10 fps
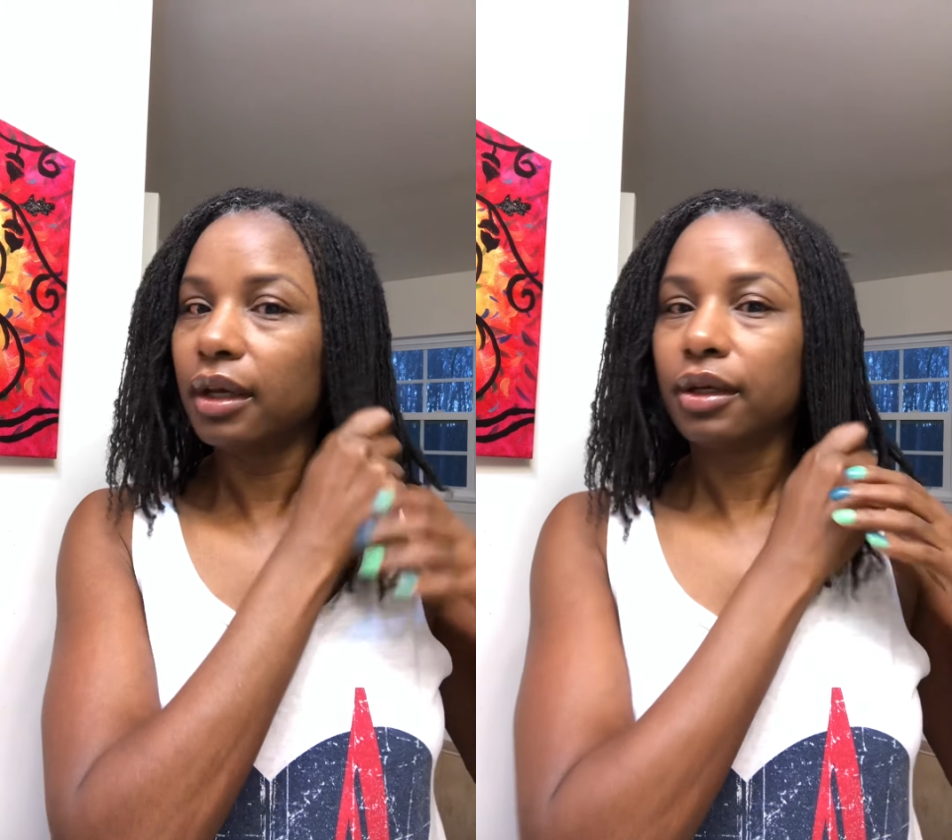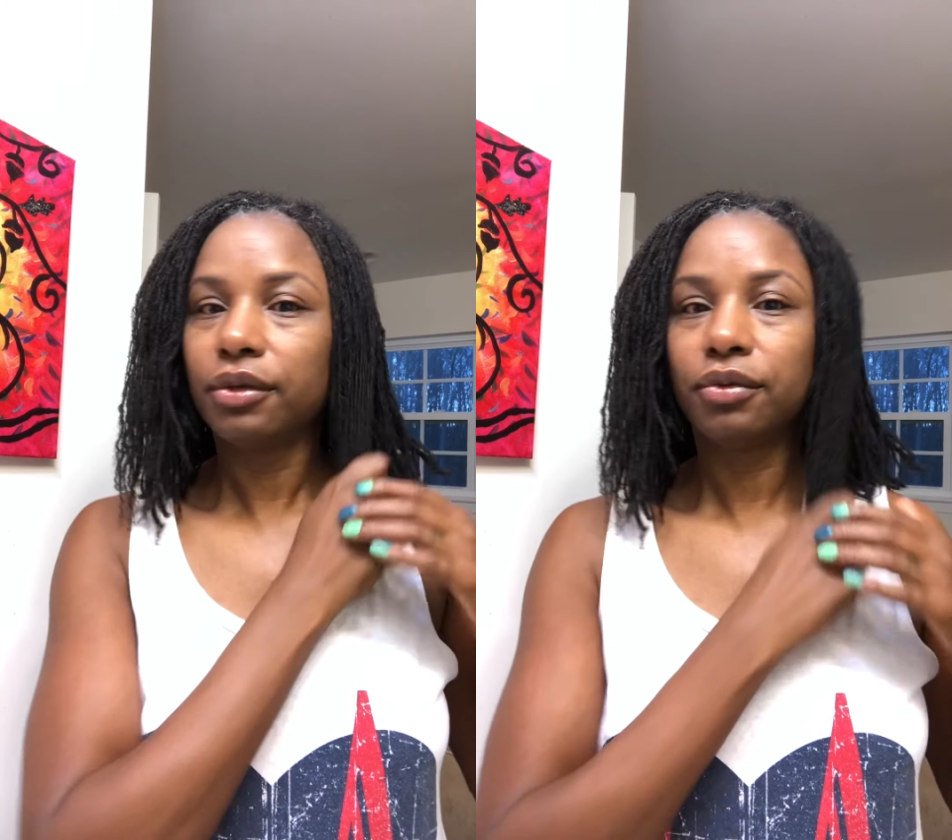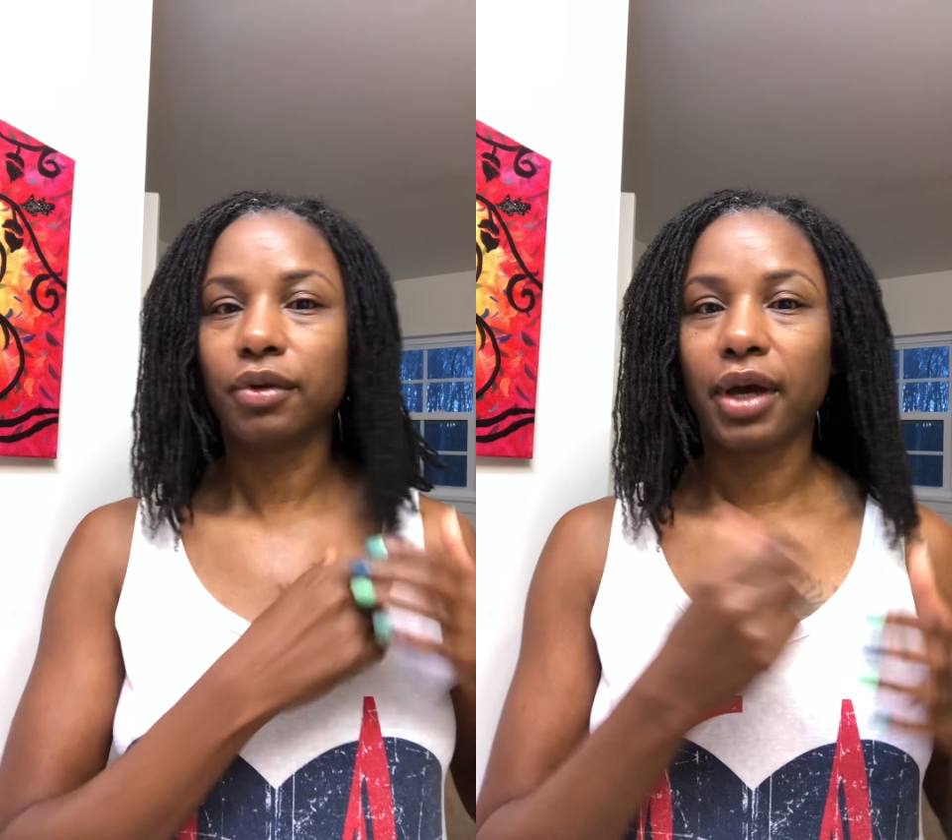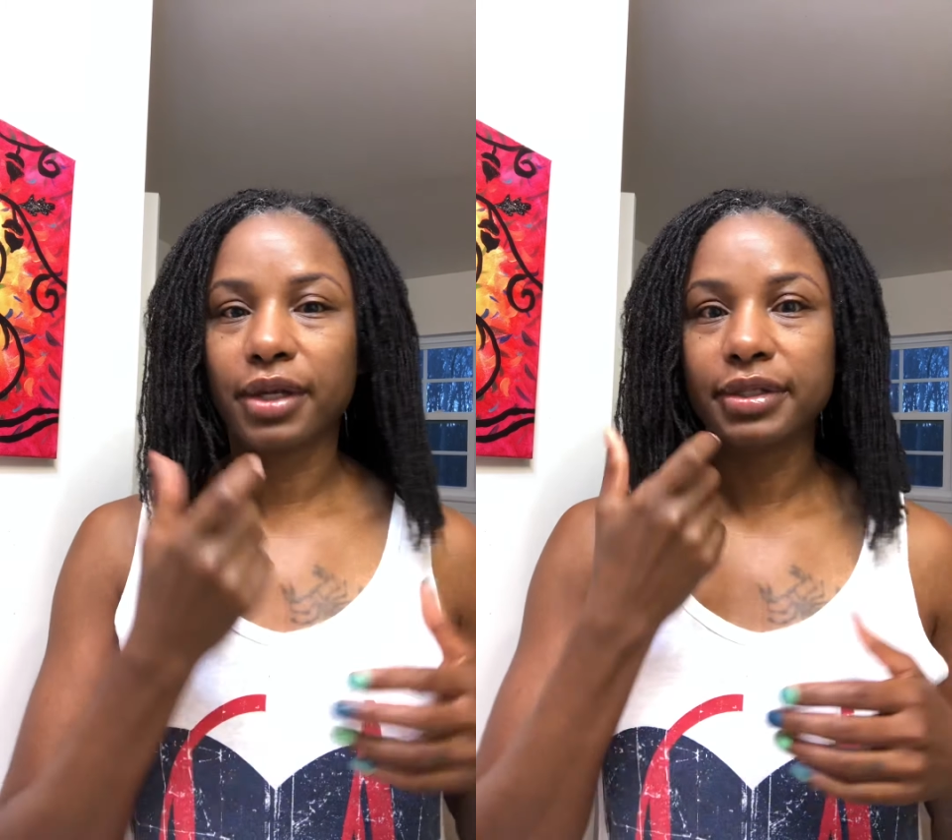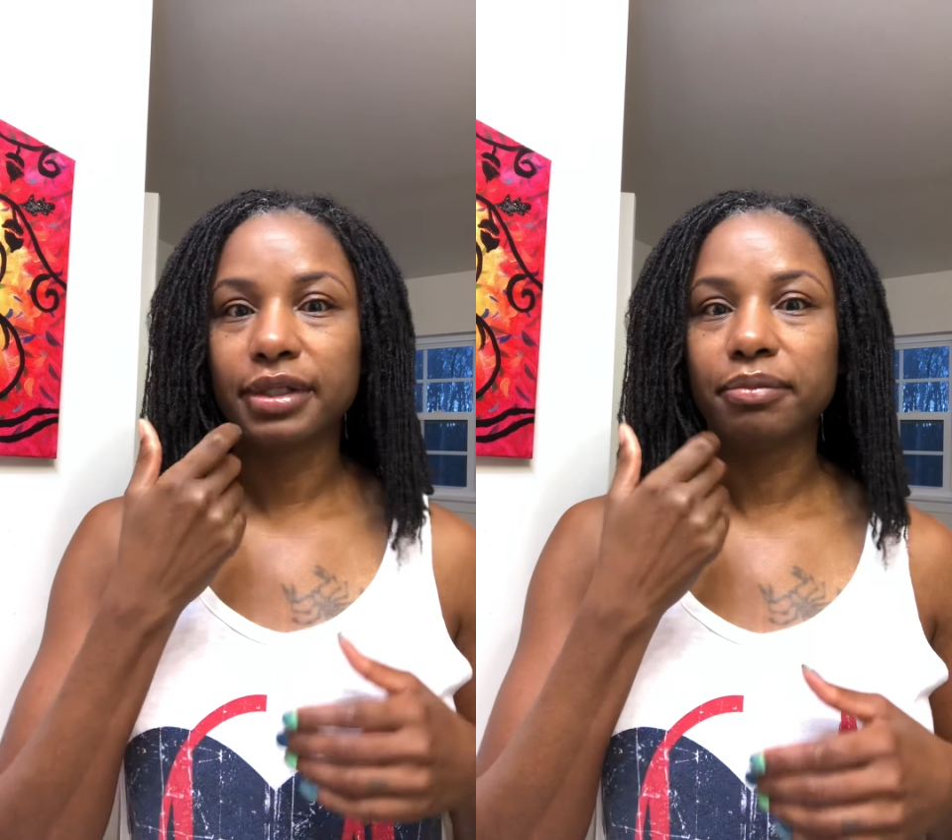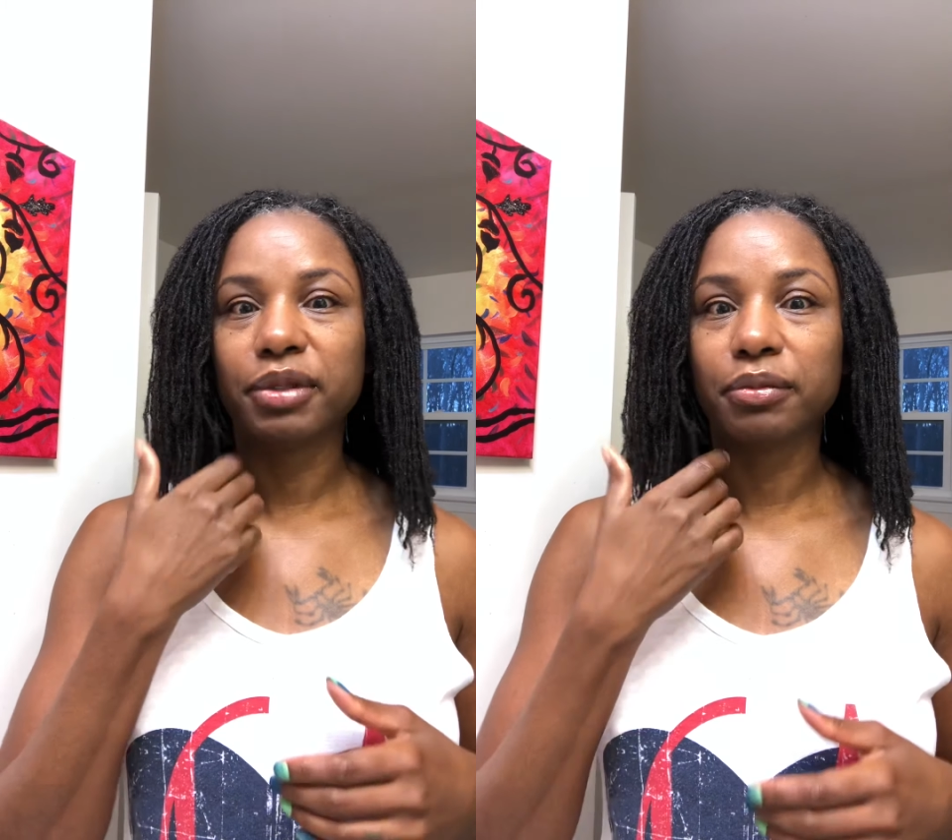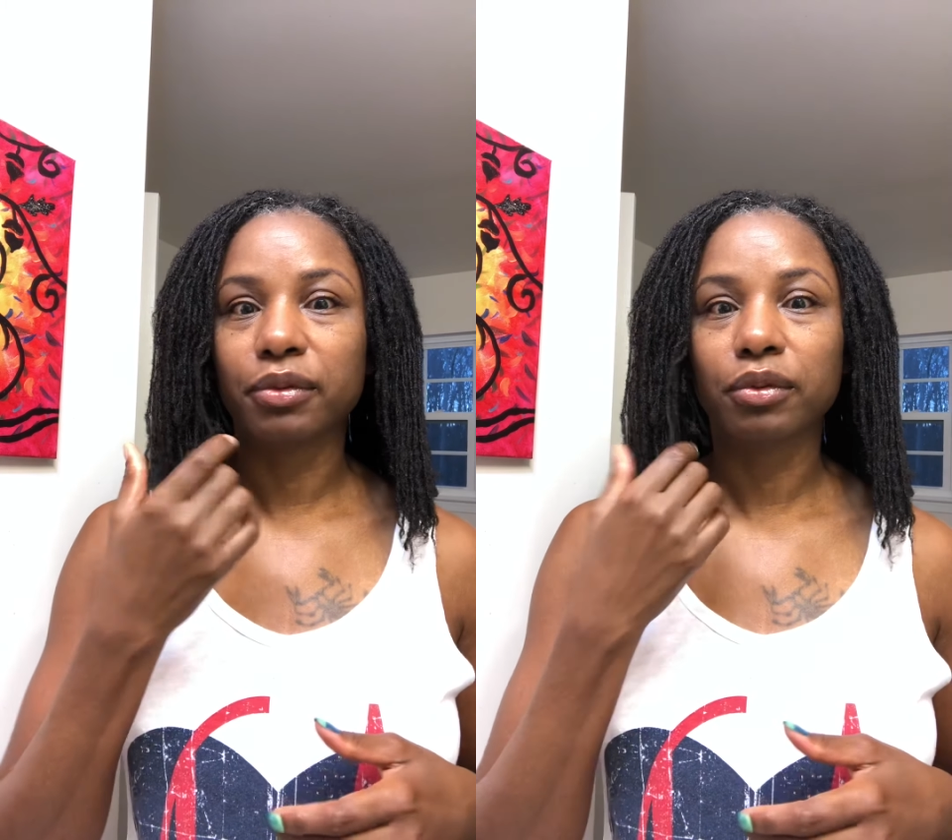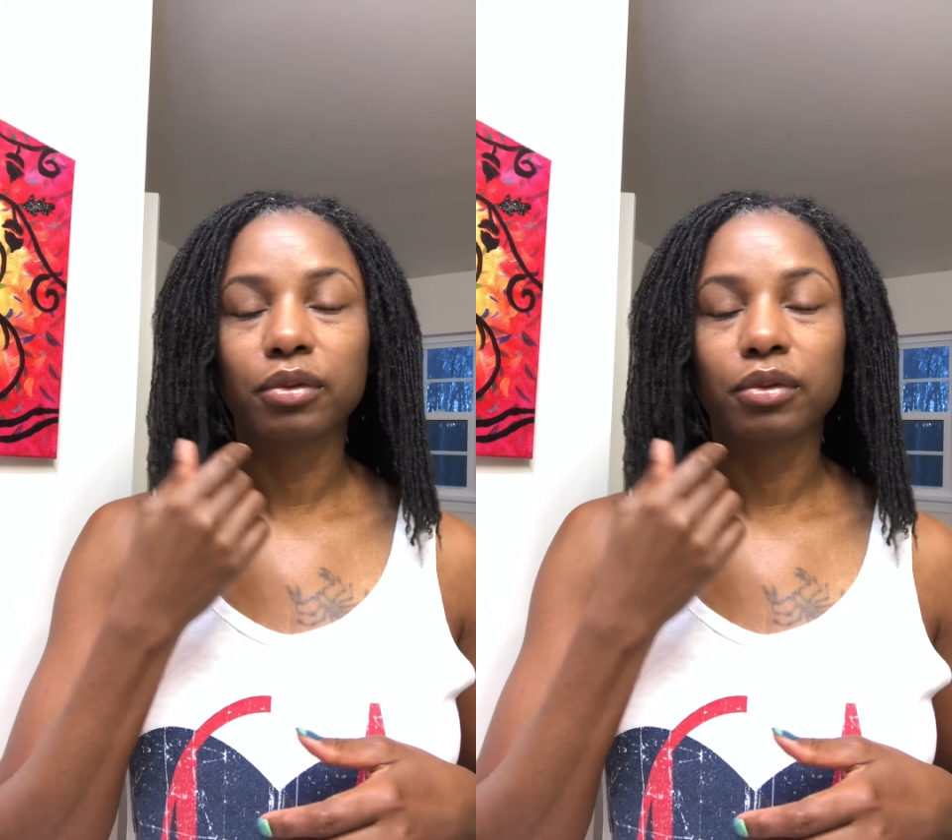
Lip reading: you know how you see people,